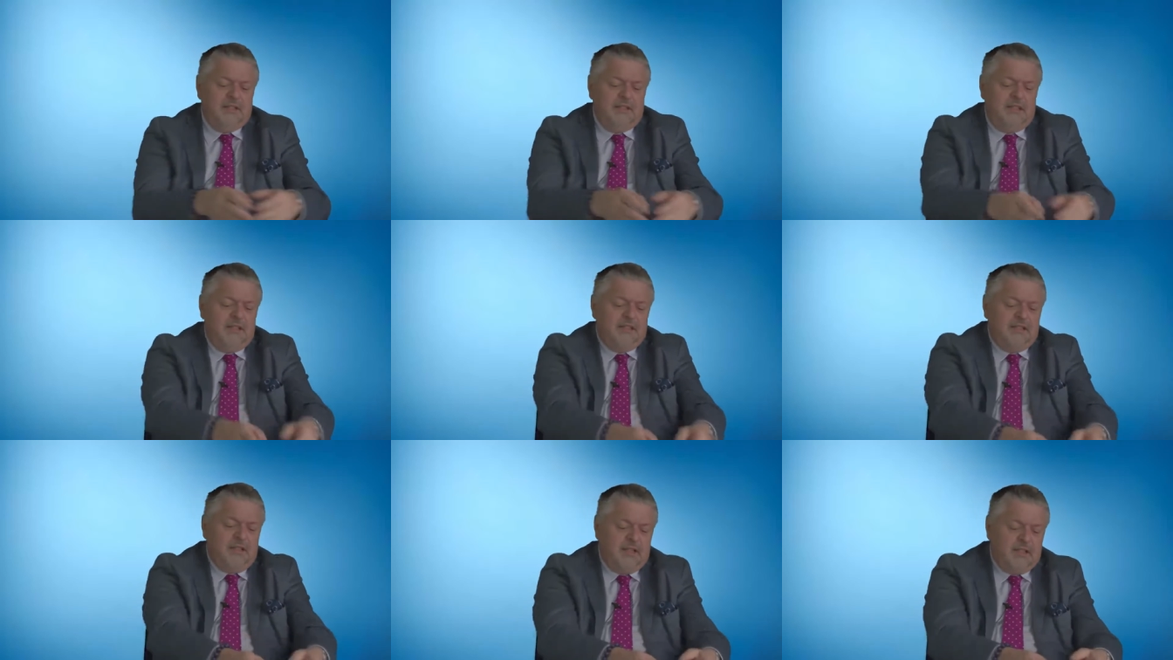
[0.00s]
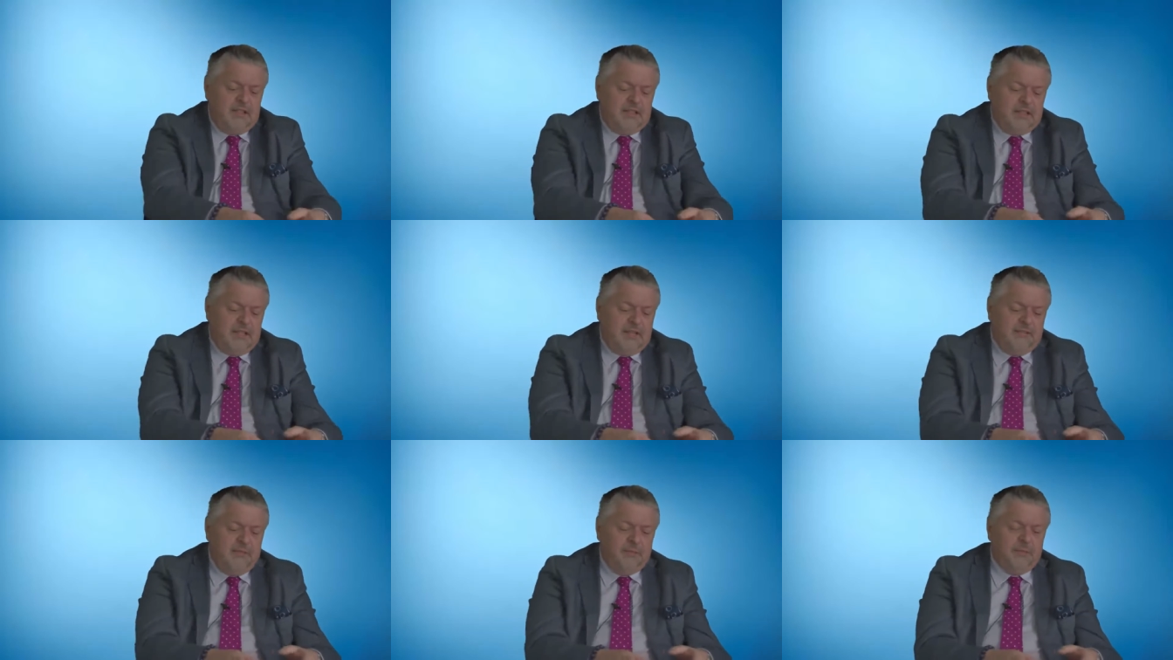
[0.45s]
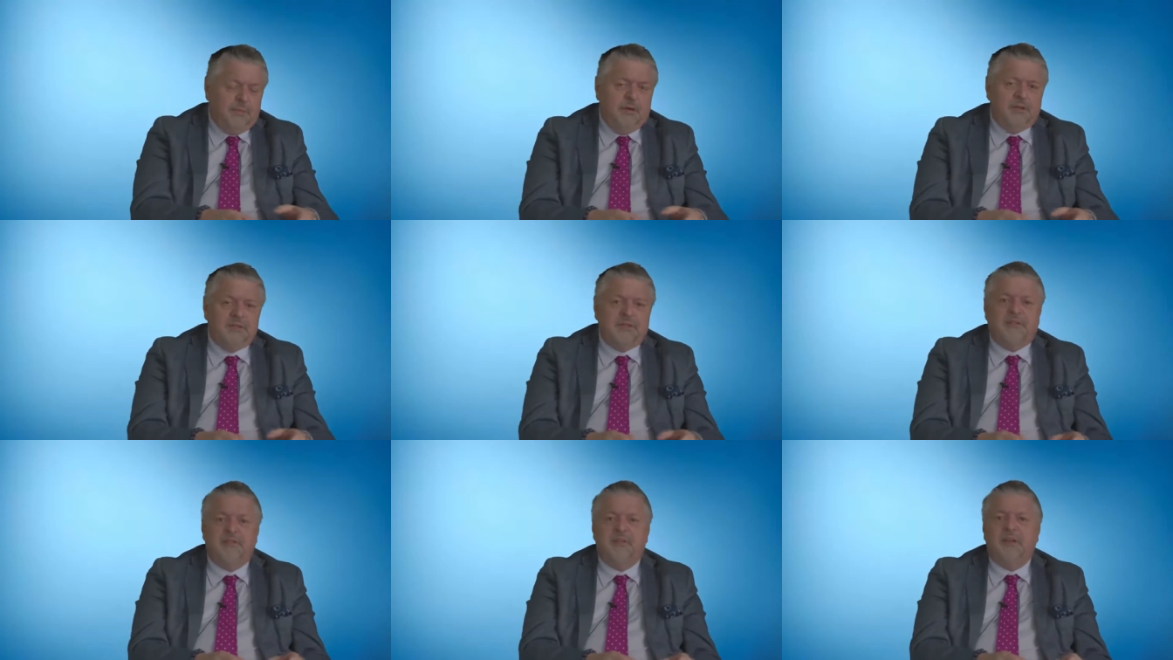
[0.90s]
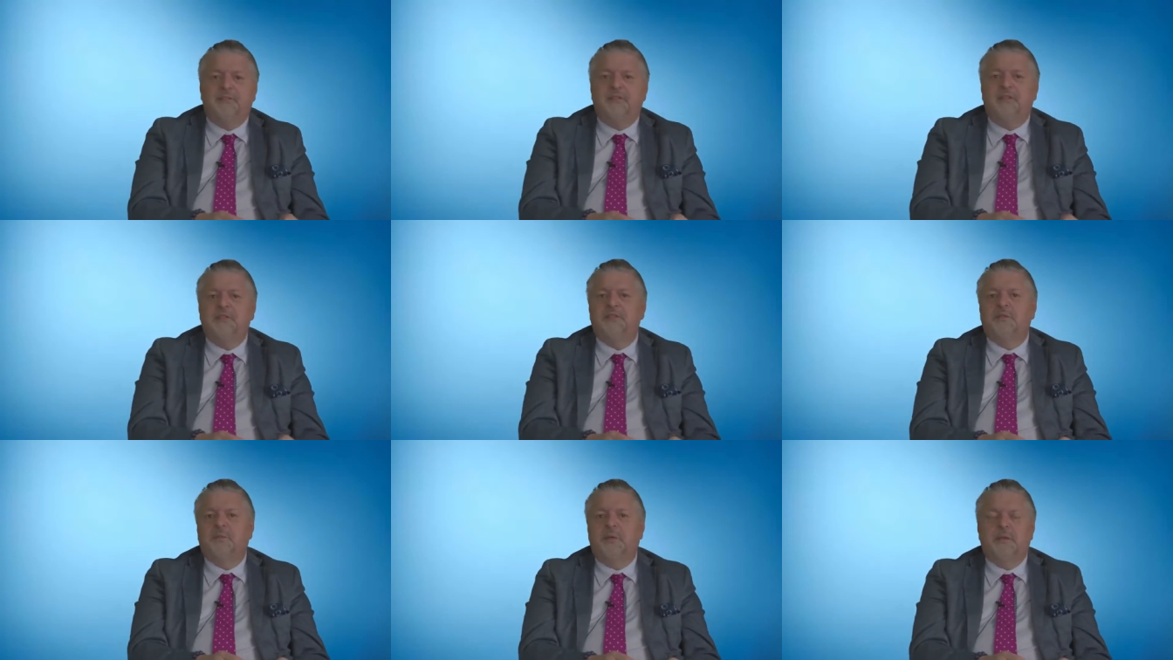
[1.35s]
These are the seven points of
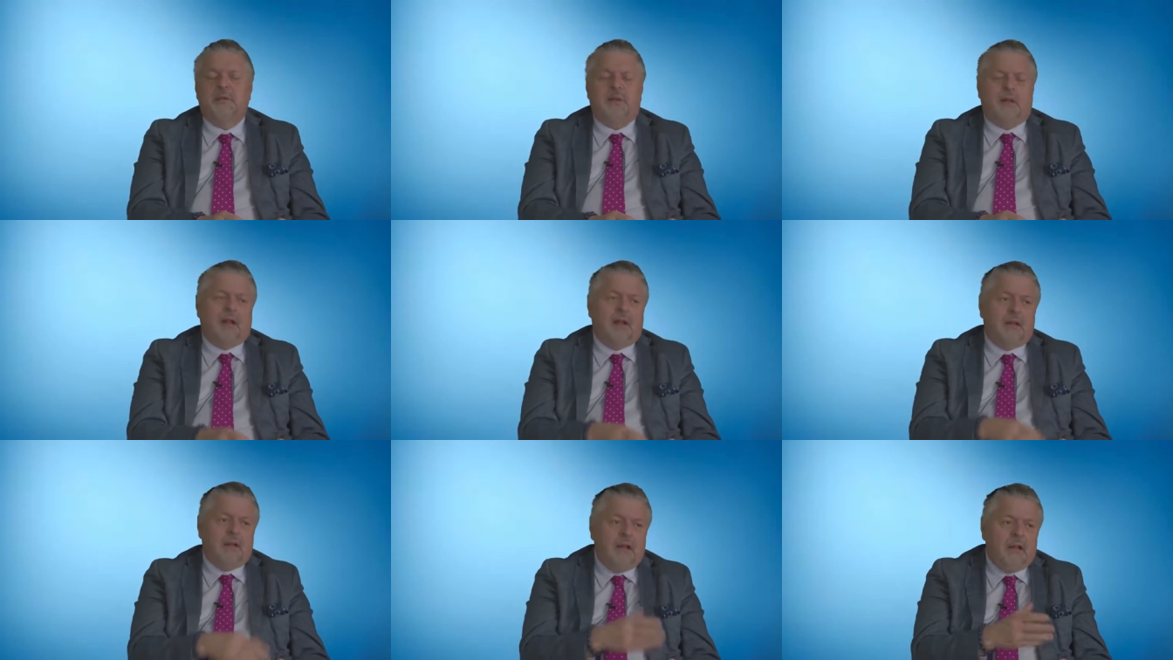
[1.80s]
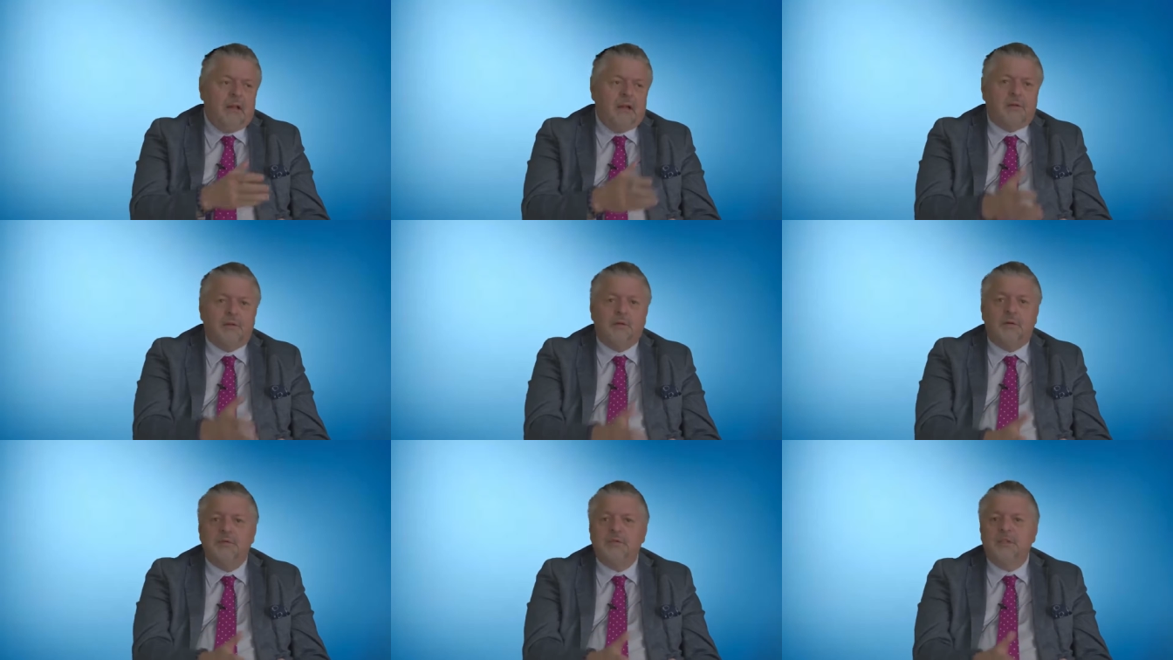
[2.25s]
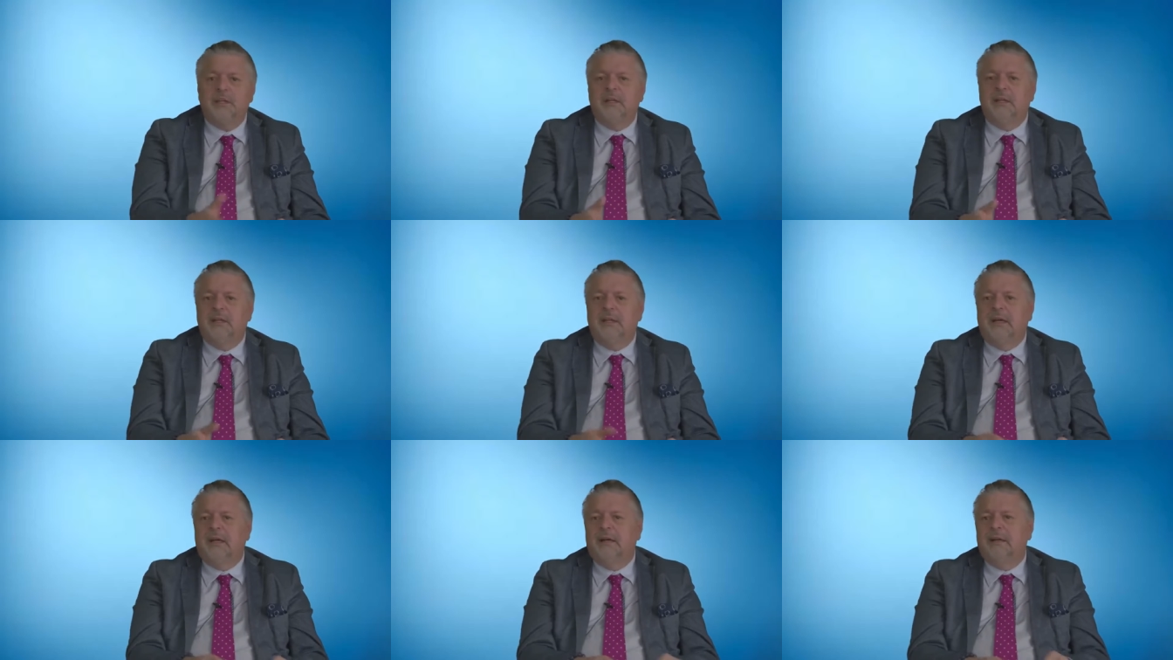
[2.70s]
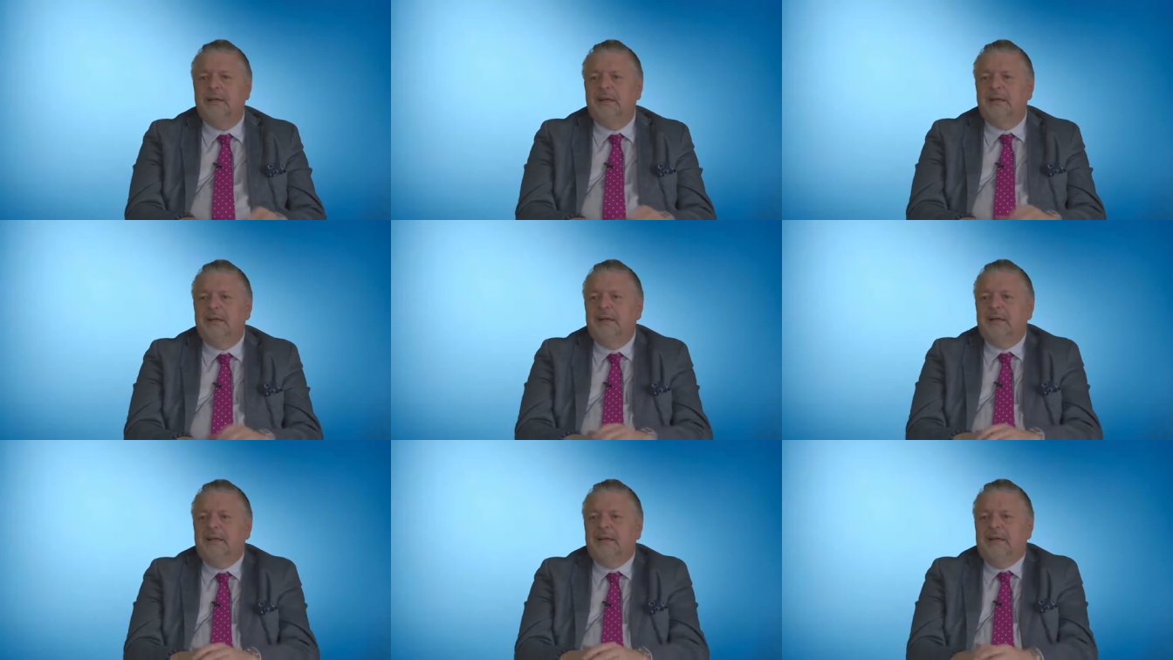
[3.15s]
difference with la la la coaching. Yeah.
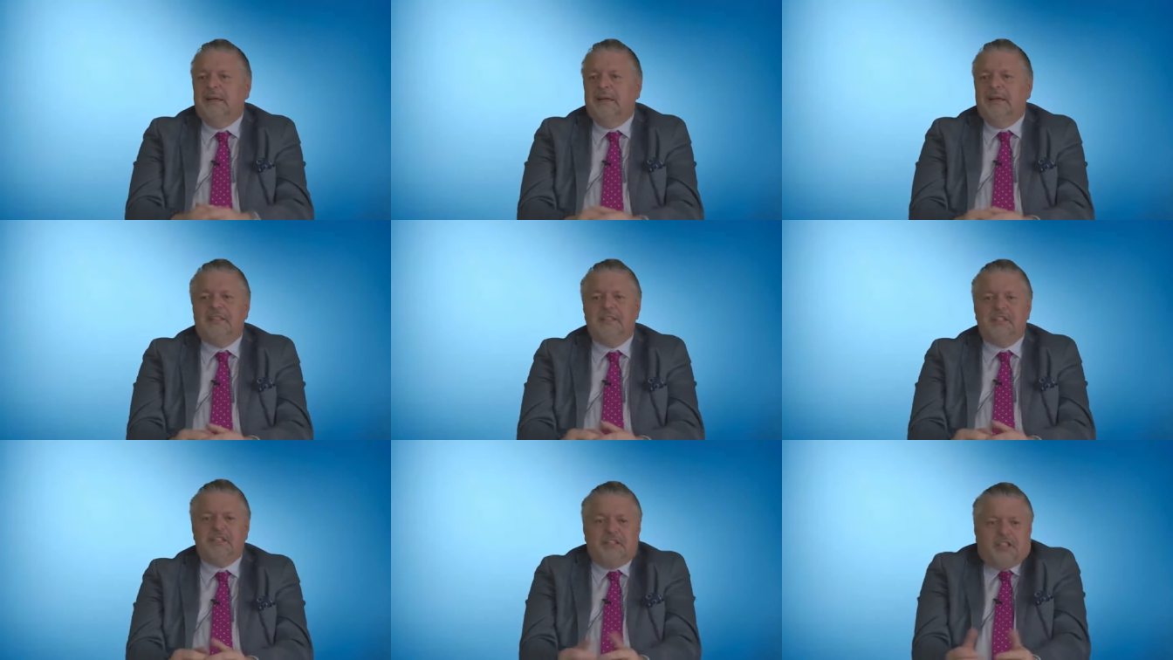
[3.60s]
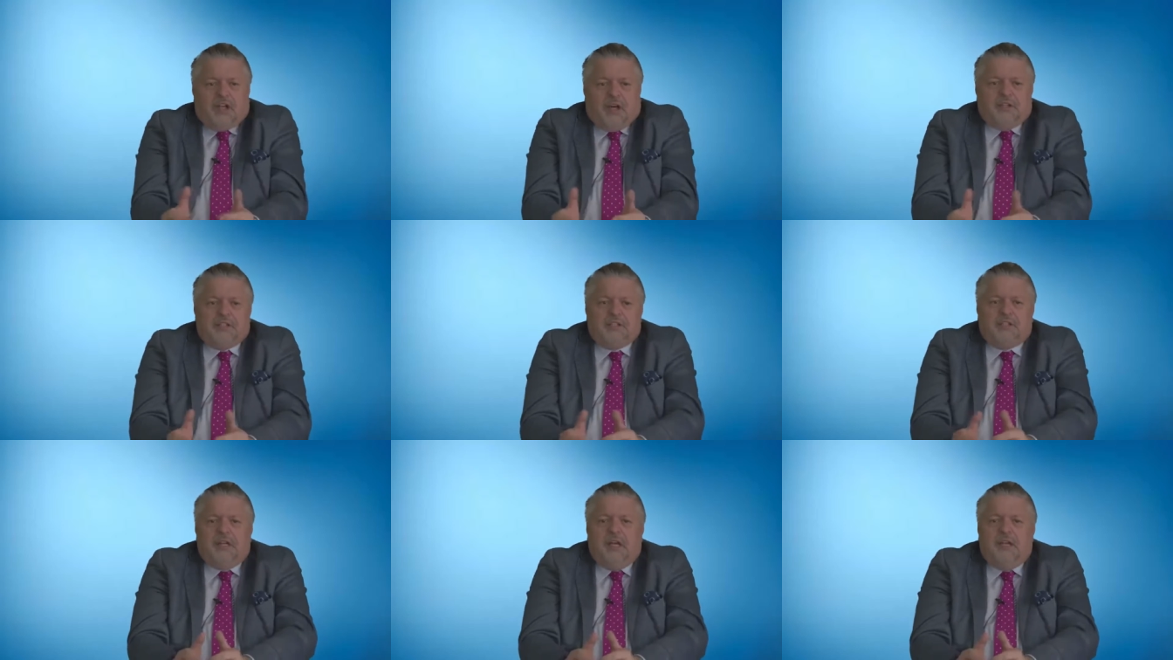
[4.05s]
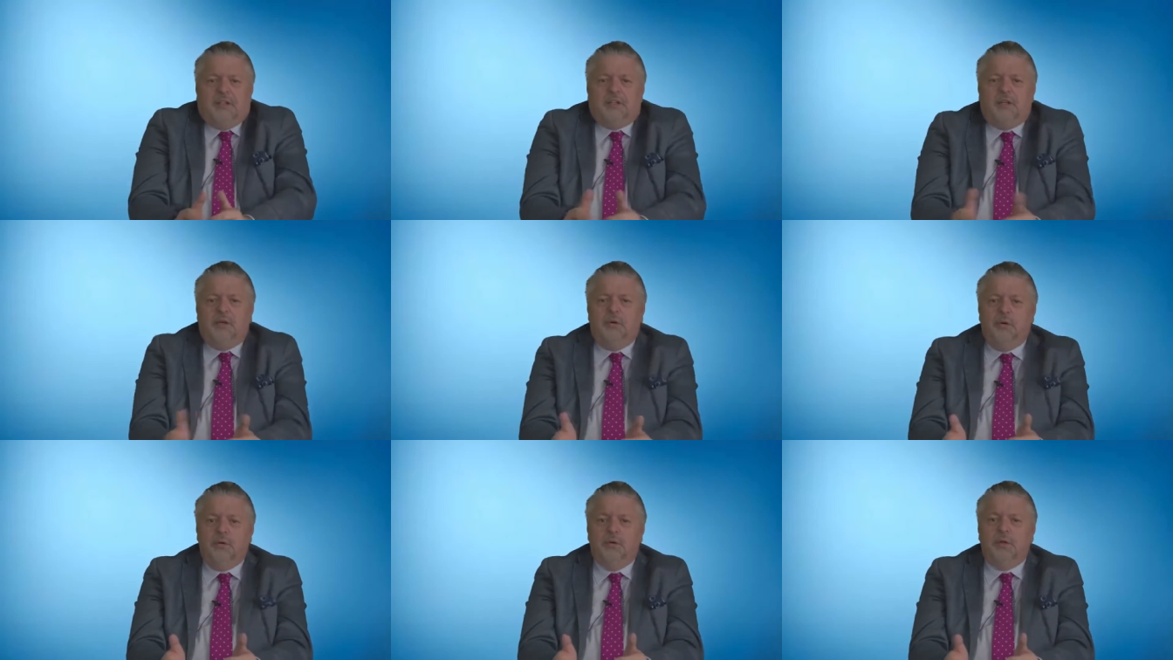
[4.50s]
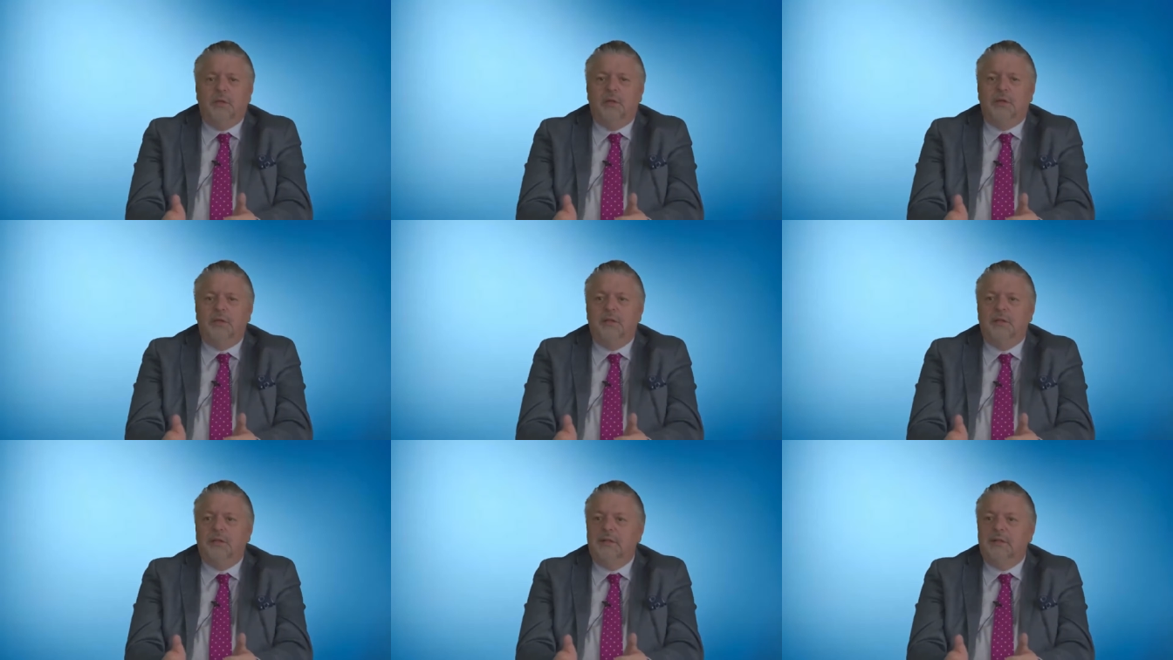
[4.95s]
It's just a tool.